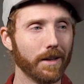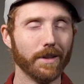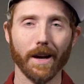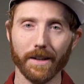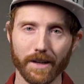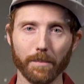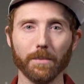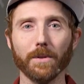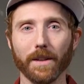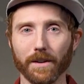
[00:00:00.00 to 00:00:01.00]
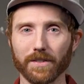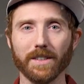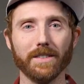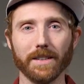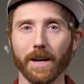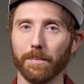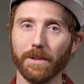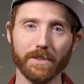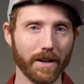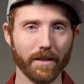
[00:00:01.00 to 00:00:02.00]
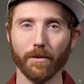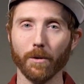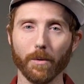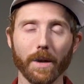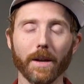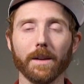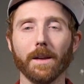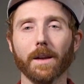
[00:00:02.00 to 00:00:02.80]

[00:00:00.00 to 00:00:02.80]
got a couple that are seizing up and you just gotta throw away.